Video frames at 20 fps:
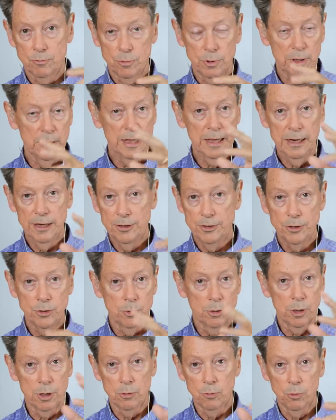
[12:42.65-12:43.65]
related
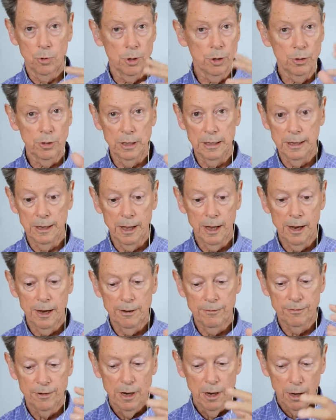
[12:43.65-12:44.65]
to our worldly
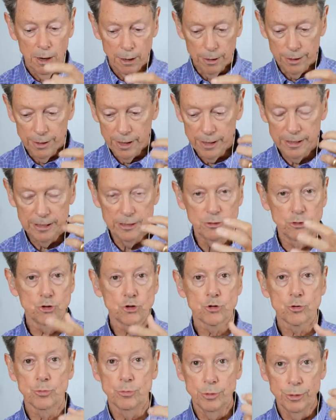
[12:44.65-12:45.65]
life are not
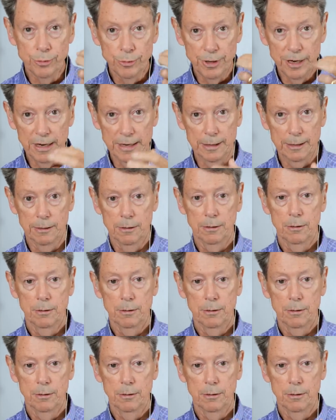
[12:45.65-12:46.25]
intruding.